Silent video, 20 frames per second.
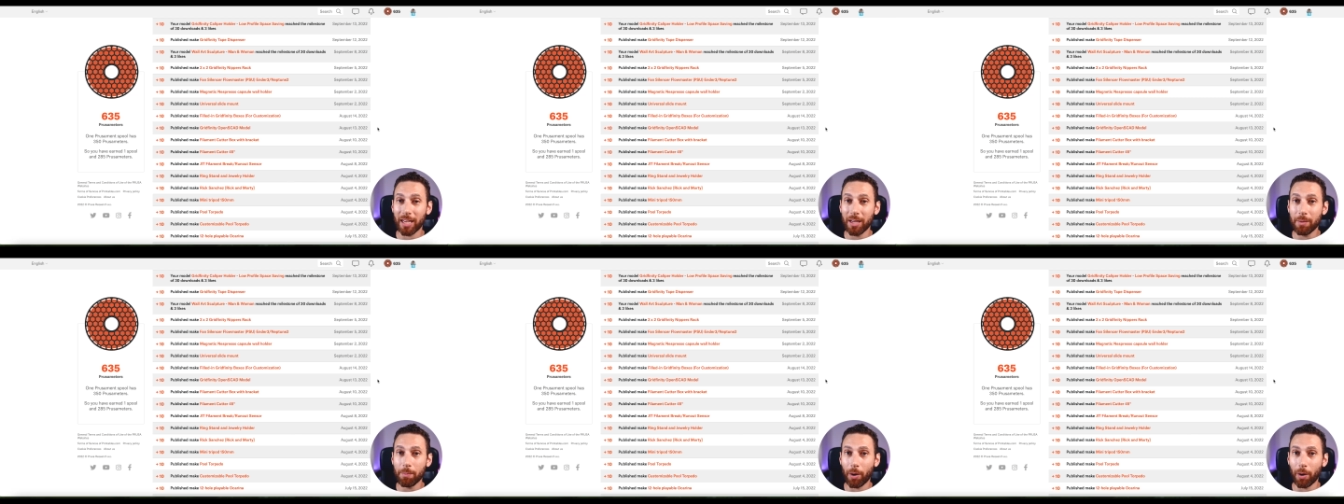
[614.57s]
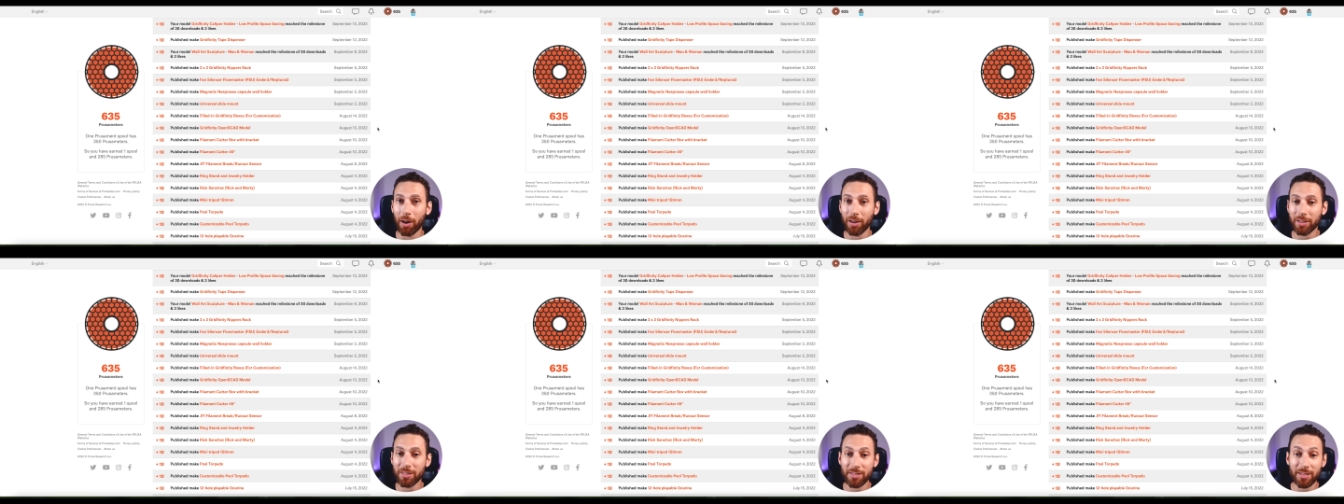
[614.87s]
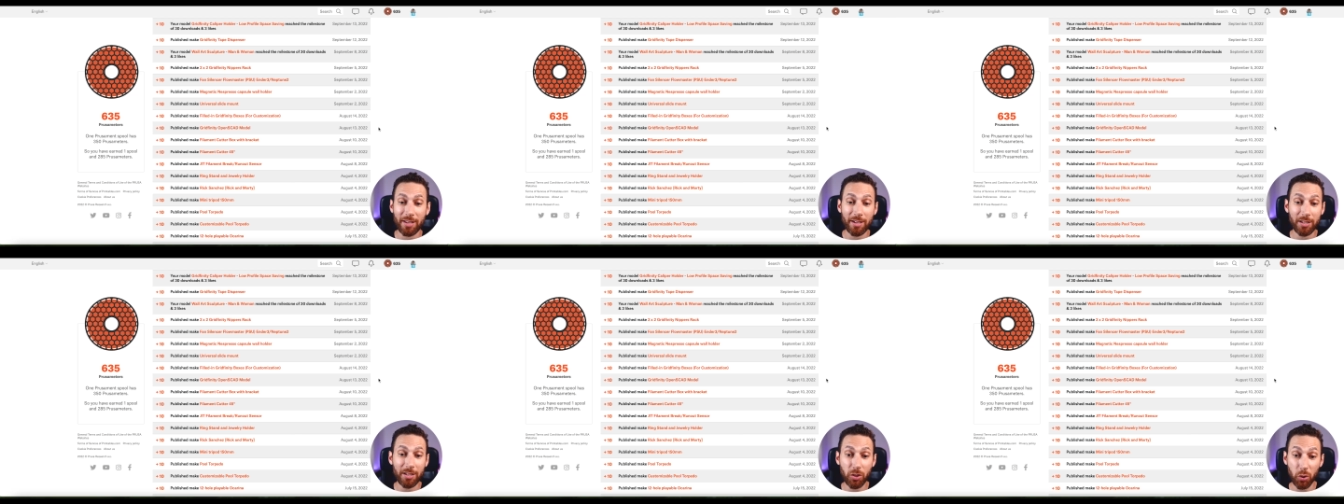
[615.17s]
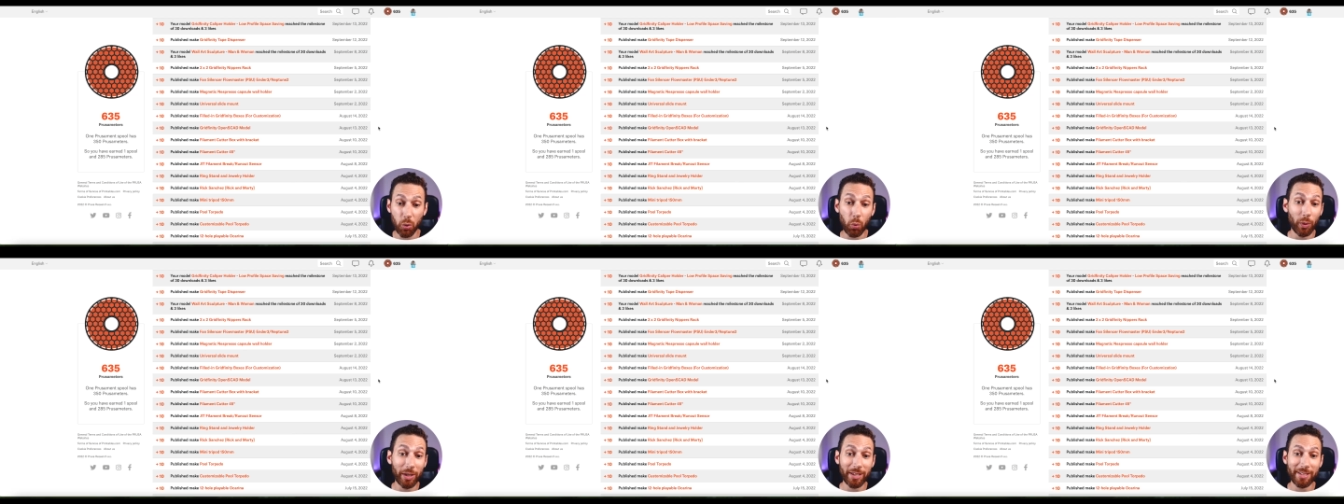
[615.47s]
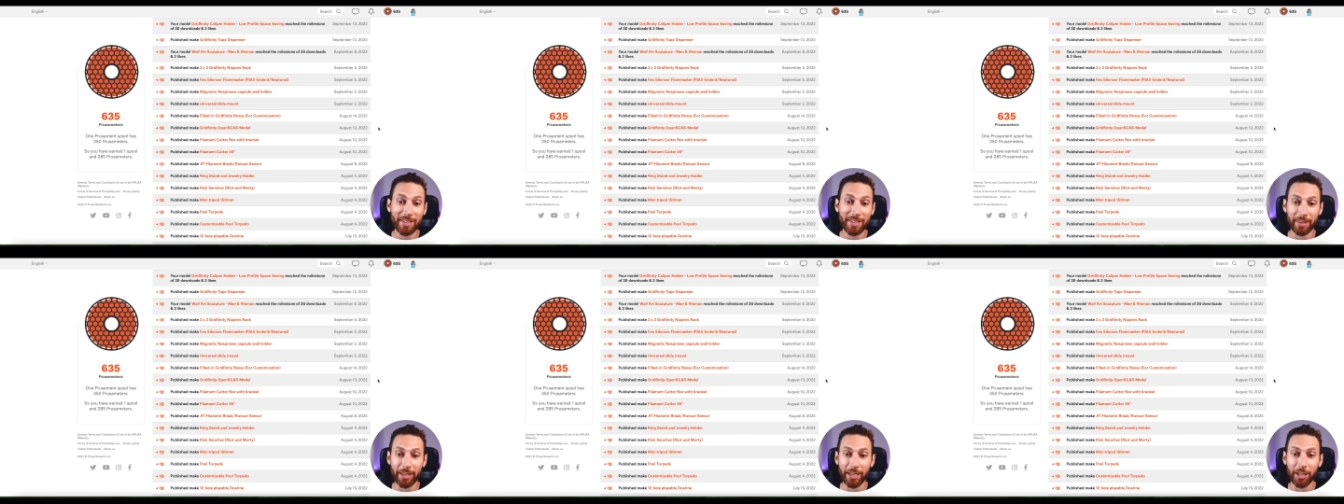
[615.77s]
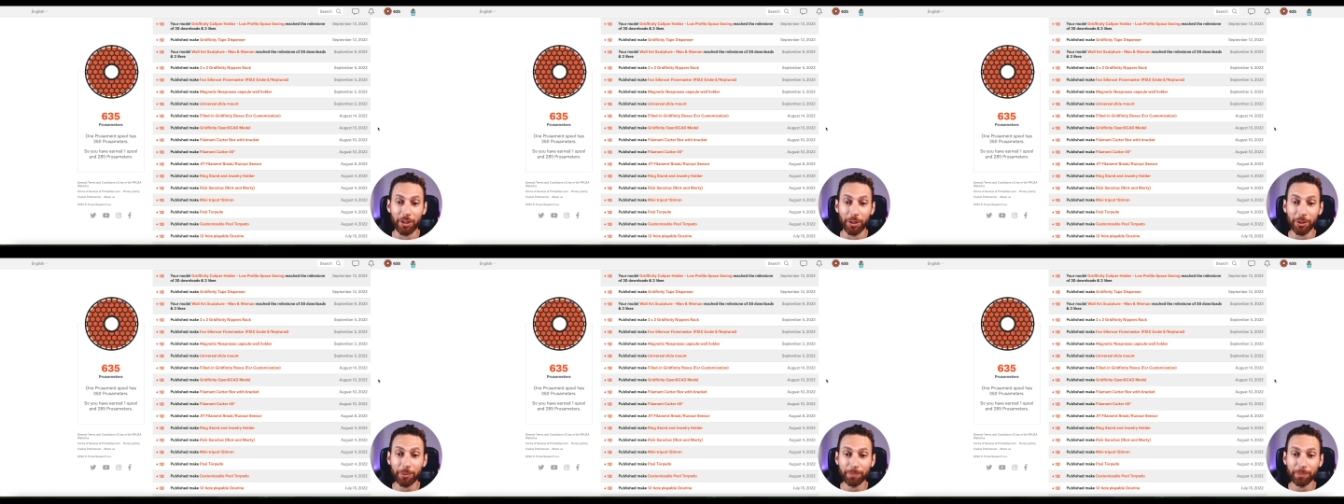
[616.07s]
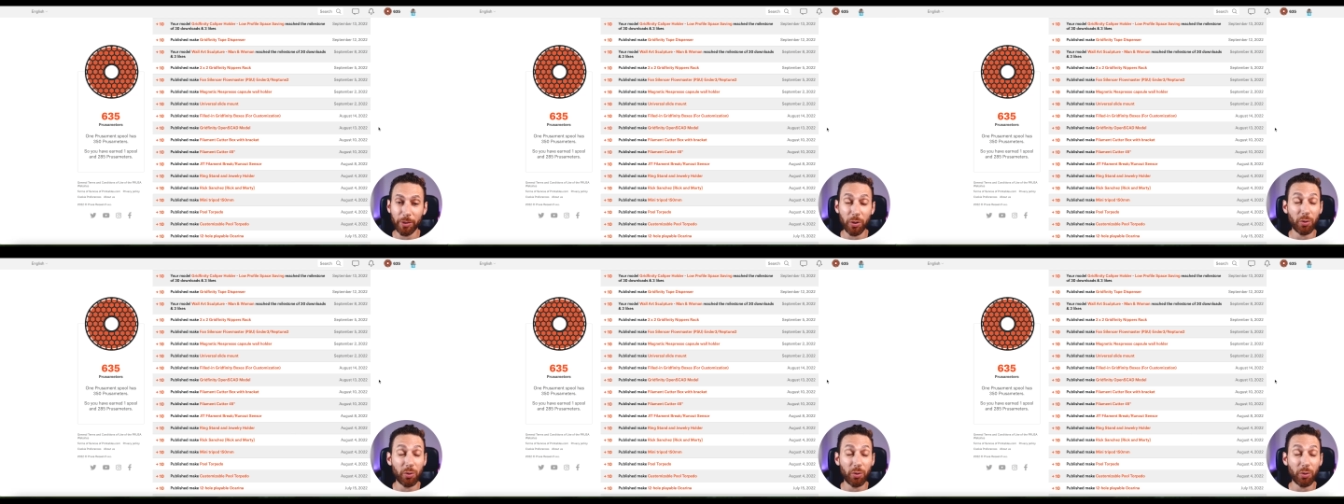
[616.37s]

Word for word: inbox 2 weeks later,